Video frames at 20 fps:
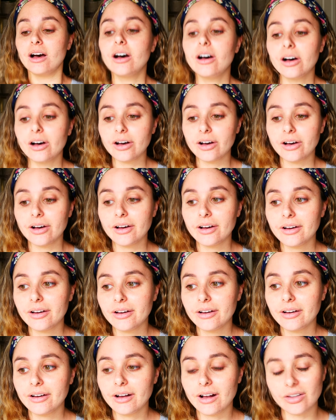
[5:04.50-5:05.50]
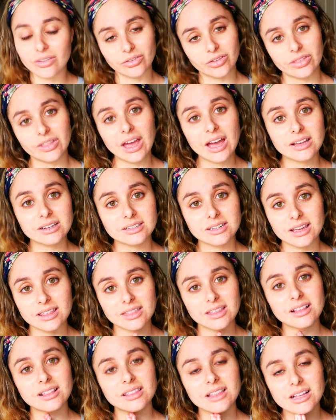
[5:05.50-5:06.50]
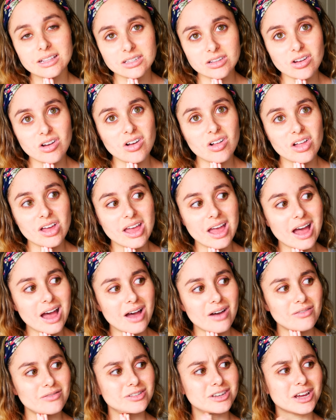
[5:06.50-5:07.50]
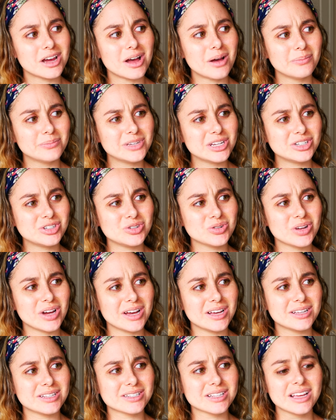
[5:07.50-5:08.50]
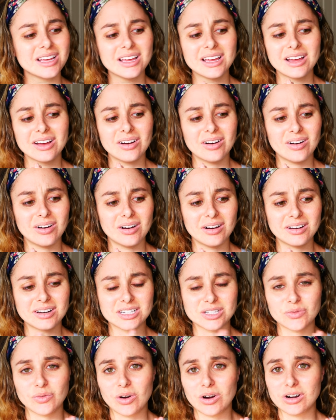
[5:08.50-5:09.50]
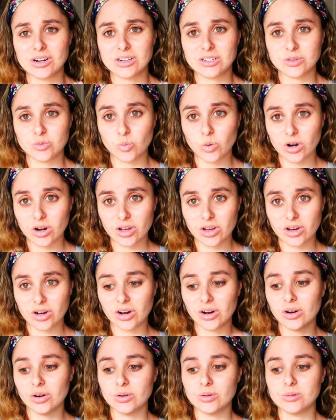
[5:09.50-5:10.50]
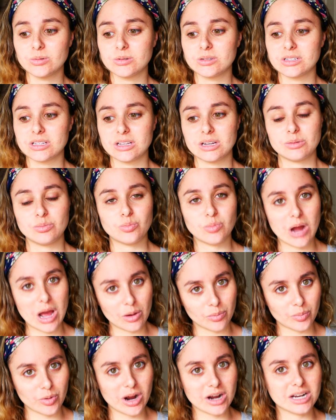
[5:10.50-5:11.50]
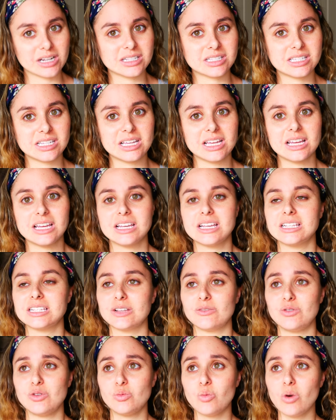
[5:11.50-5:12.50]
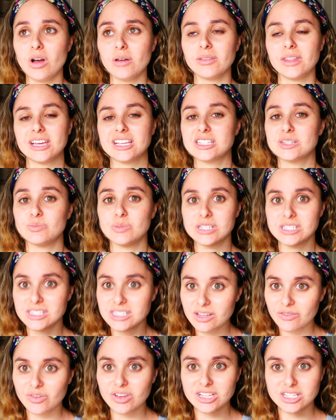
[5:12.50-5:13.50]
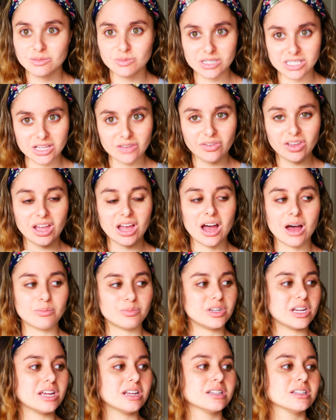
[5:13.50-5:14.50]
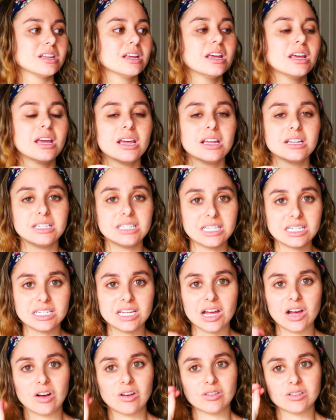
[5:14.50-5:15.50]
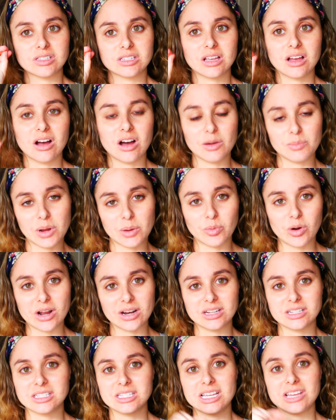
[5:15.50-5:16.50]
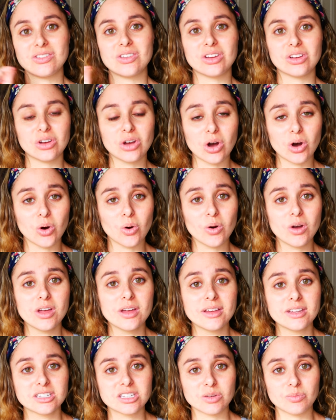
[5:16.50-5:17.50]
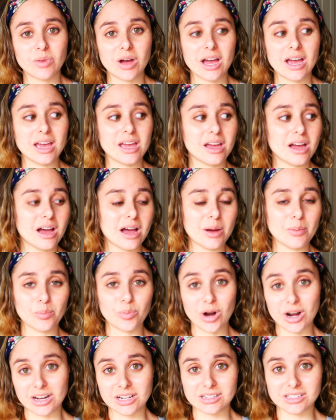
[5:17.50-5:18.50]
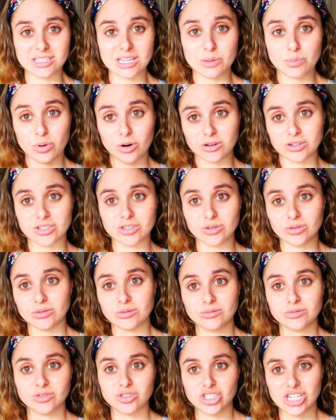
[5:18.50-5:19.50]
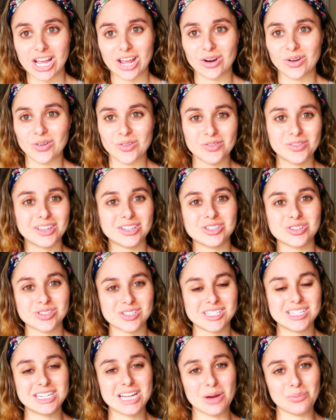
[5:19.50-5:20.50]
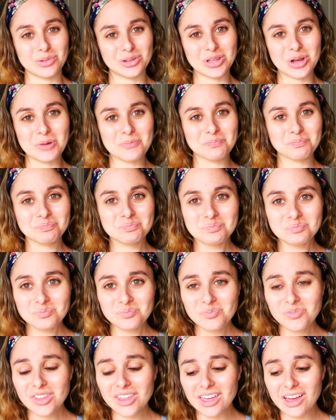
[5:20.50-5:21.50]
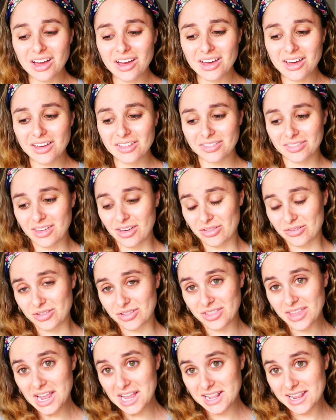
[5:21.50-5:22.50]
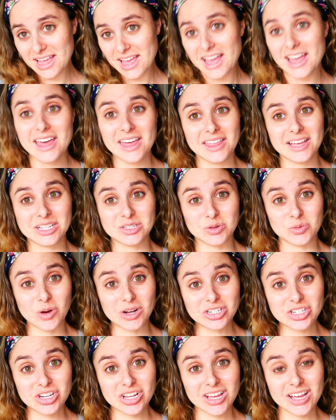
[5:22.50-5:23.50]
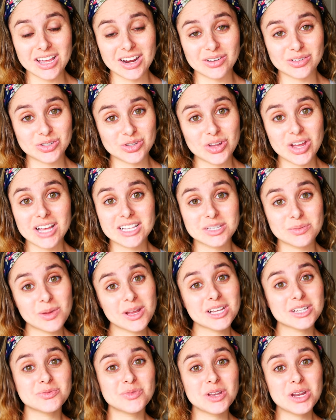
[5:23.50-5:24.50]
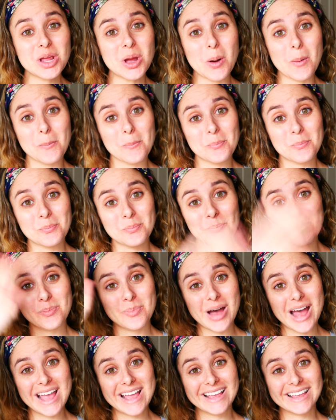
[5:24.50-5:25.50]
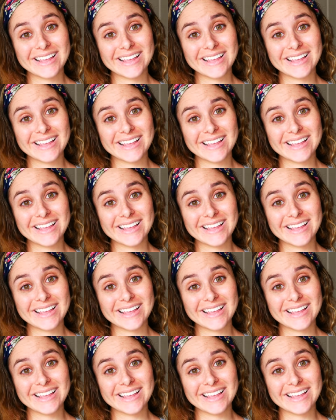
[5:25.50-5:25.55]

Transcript: Other than that, I think that's all I have to update you guys on as far as work goes and how pregnancy is. If you want like specific, specific update details on my pregnancy, then go to my um, pregnancy personal channel that you'll see down below. Other than that, thanks for watching and I'll see you guys in my next video. Bye.